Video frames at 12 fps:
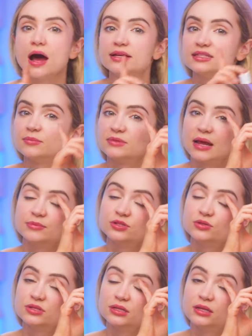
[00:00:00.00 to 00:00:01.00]
I sometimes
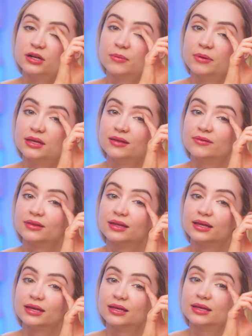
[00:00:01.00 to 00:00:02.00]
use a little bit even
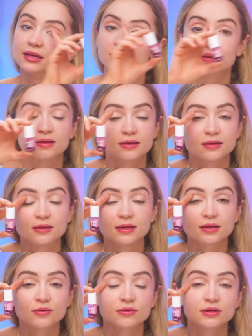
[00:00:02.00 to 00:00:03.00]
like in
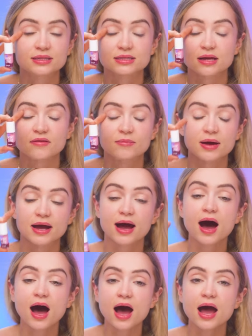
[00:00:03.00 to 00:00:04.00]
the crease of my
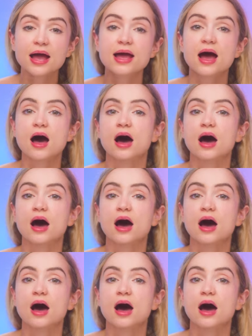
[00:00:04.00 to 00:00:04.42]
eye.